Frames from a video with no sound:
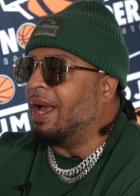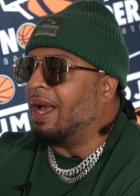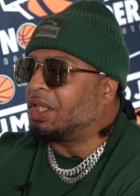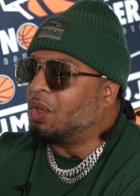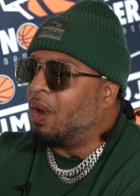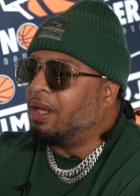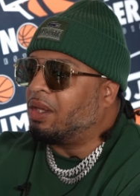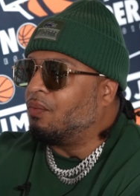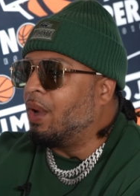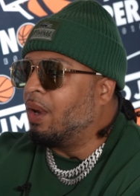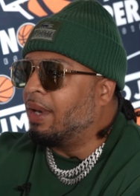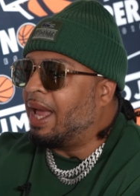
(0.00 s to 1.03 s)
I started to
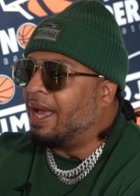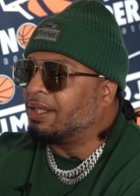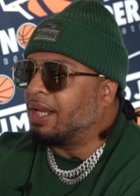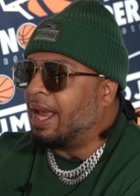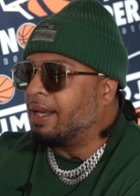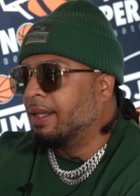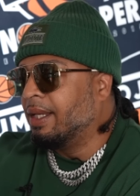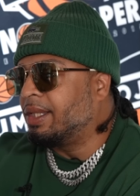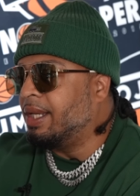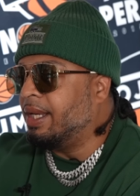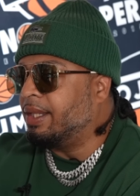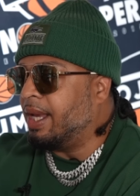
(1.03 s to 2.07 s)
realize, like
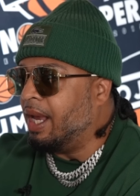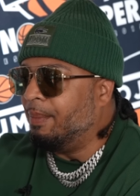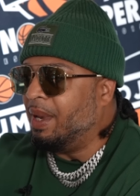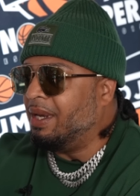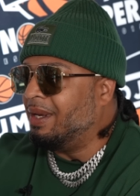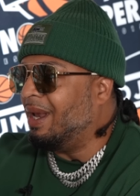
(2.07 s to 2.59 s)
listening to him and,